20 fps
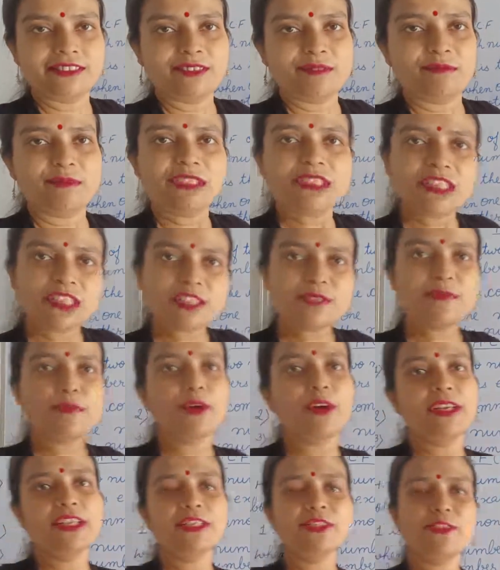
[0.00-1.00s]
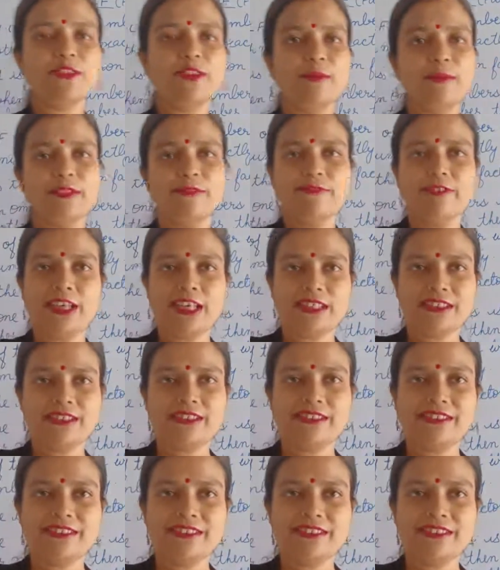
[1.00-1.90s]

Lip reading: Means the smallest common factor.